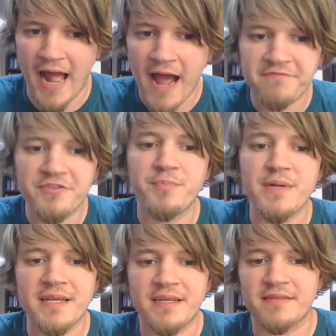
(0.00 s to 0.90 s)
After
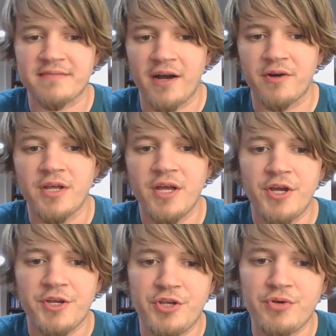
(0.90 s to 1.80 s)
being kicked out,
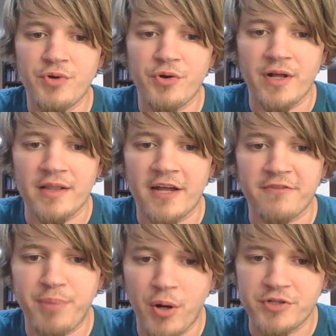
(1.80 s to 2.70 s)
Q wrote a lot
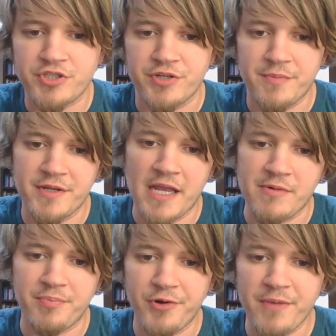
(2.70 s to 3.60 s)
of poetry and
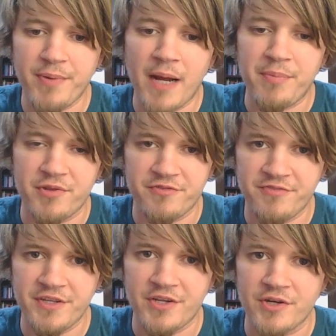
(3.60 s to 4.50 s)
became a pretty popular
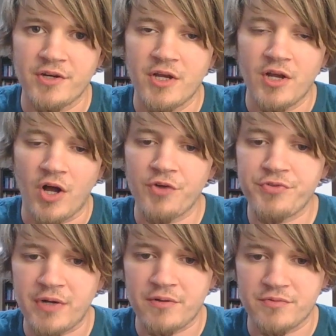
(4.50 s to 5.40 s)
figure all
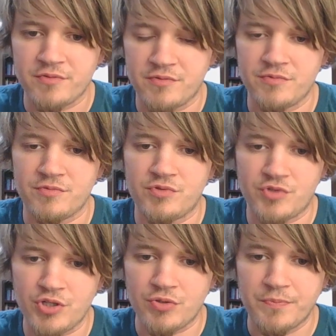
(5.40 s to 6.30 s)
throughout
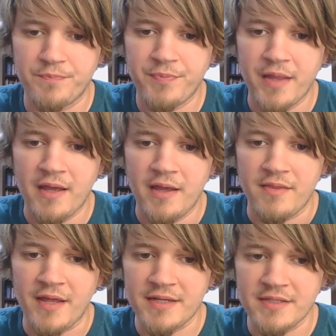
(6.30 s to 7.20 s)
Chu.
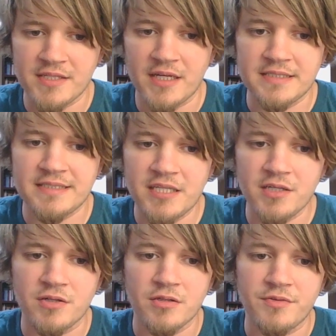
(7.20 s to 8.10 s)
That is,
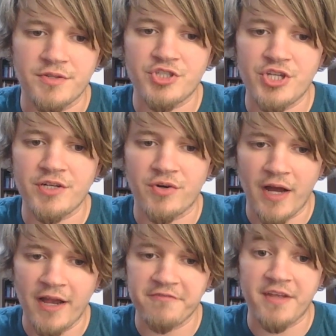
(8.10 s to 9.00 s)
until the Qin
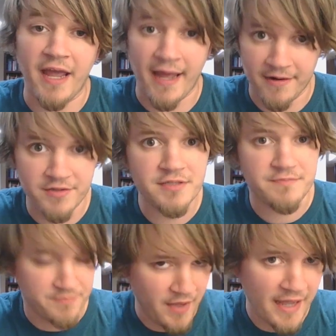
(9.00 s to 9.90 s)
arrived and,
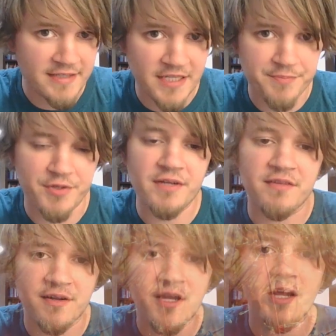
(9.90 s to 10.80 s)
as he
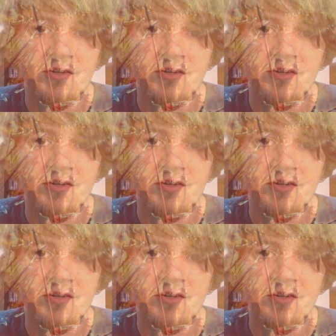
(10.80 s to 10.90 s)
predicted,